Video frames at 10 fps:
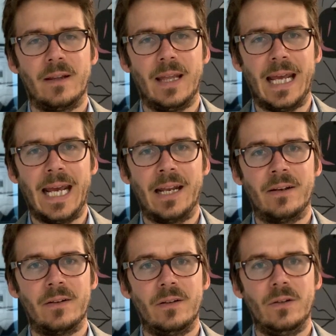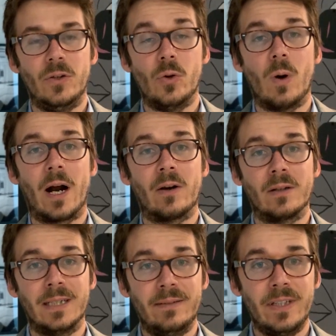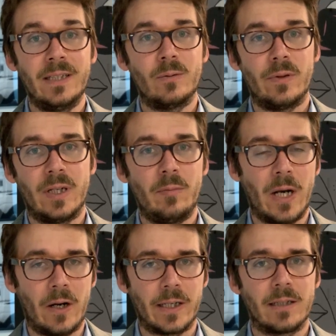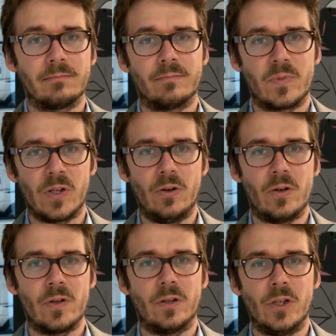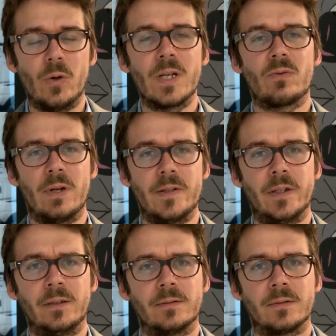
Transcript: and you are living within America, so you're a US resident,